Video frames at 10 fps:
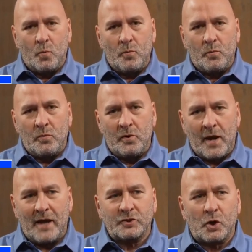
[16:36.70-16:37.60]
you
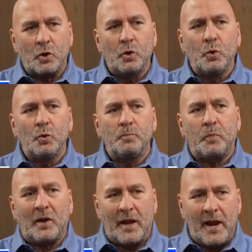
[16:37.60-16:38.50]
ask, who
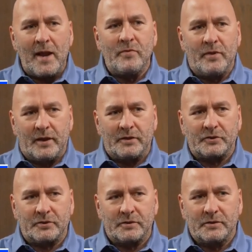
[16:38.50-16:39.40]
planned
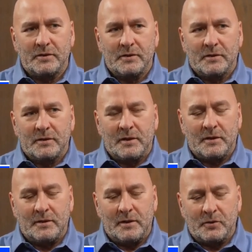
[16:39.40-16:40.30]
this?
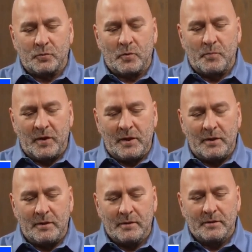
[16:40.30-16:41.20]
This would
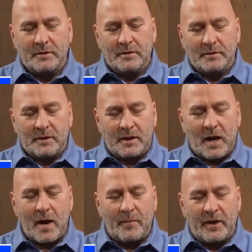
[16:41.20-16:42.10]
be the
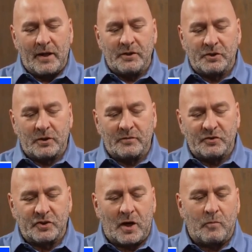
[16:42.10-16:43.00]
combination of
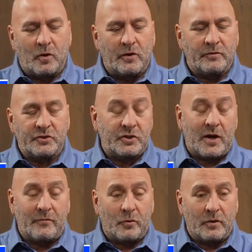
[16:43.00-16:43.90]
several
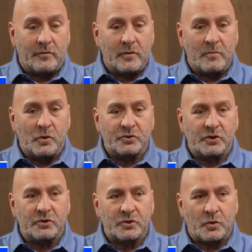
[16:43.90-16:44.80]
of the most
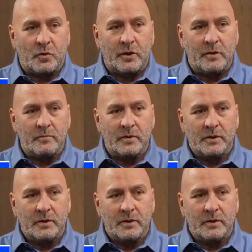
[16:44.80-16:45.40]
extreme